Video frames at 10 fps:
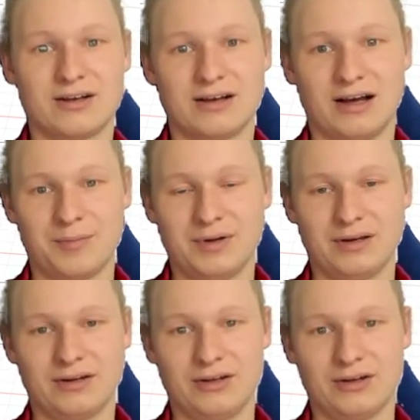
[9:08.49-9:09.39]
I mean,
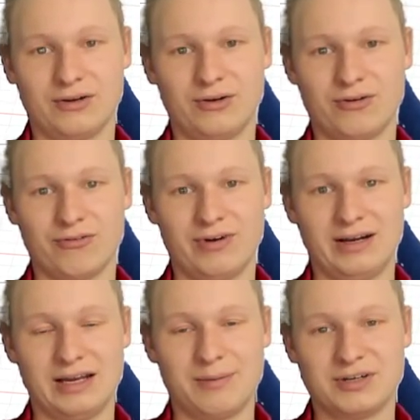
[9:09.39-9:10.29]
you're not really
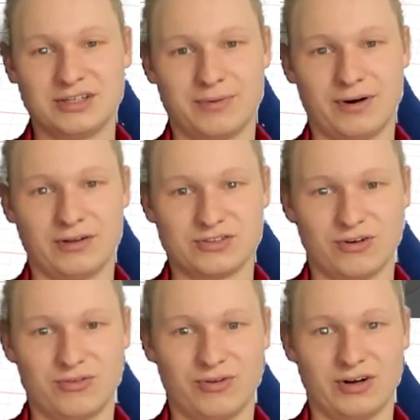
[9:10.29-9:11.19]
limited by the
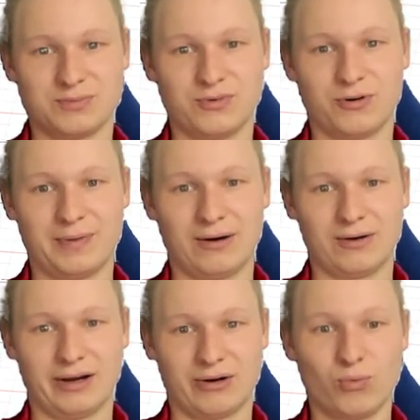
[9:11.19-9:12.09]
software. It's more about
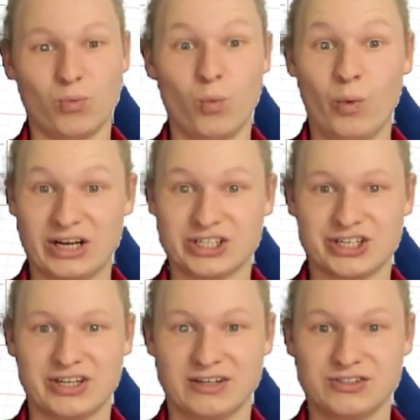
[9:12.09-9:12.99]
like which
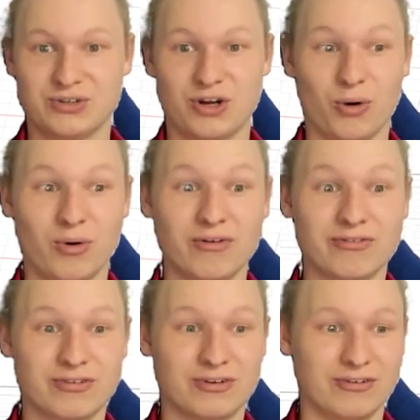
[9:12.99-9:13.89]
things you know of,
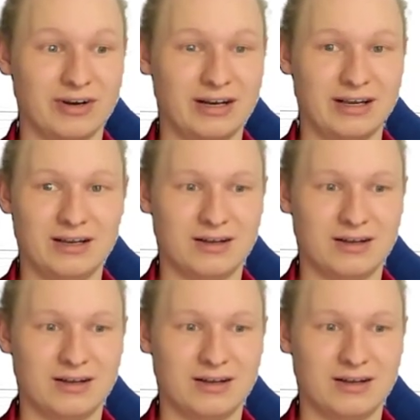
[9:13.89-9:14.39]
really.